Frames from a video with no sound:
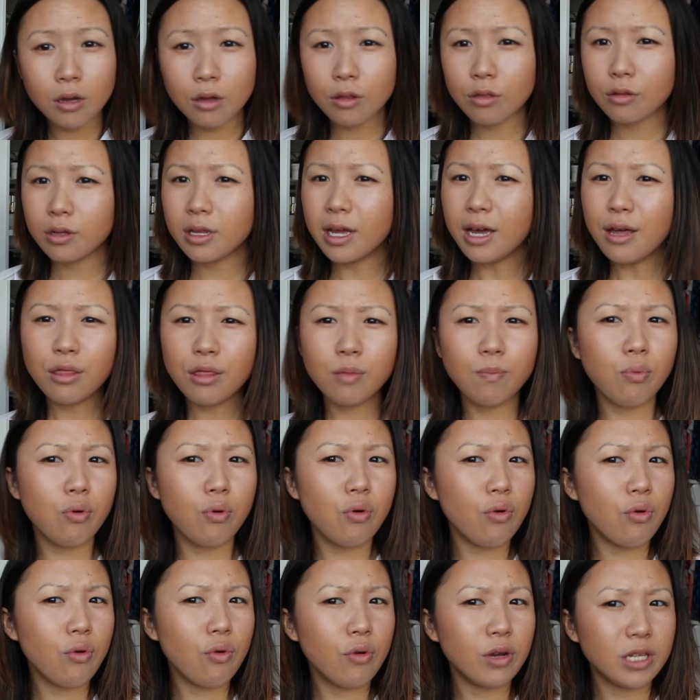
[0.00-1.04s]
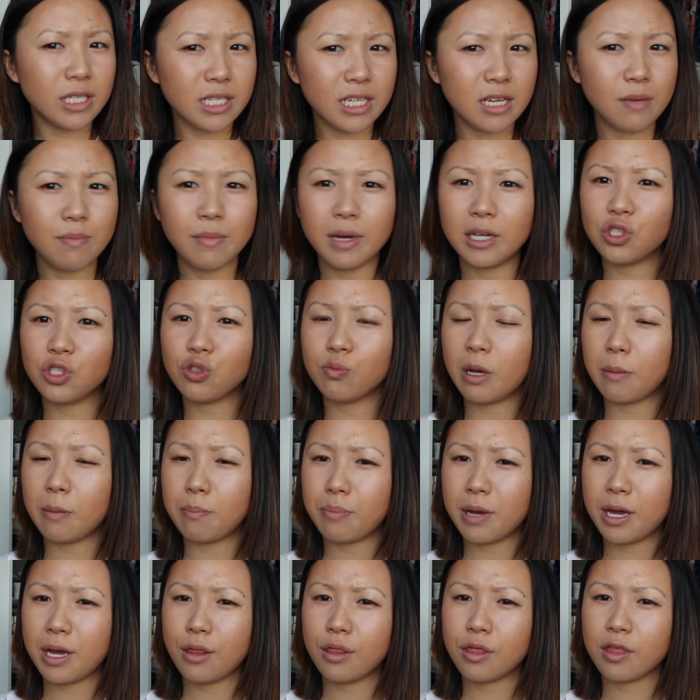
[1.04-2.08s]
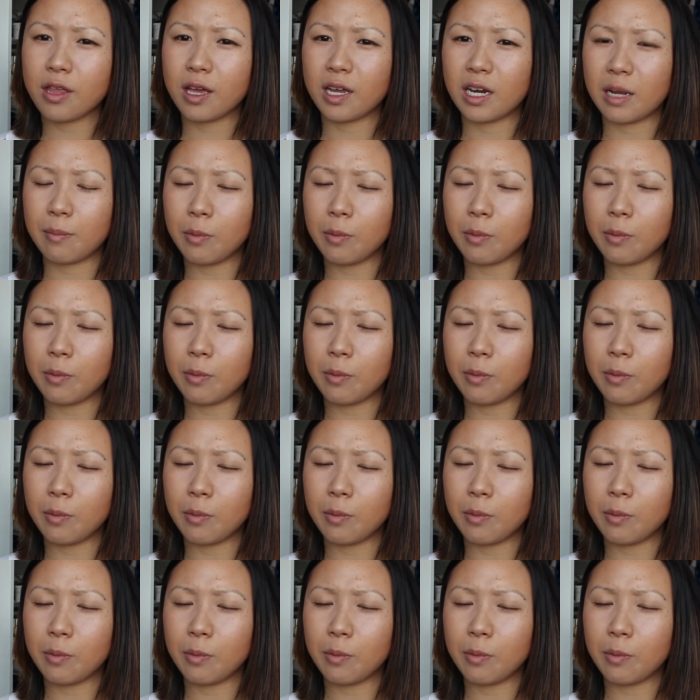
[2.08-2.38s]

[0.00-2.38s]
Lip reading: So that's pretty much my base done.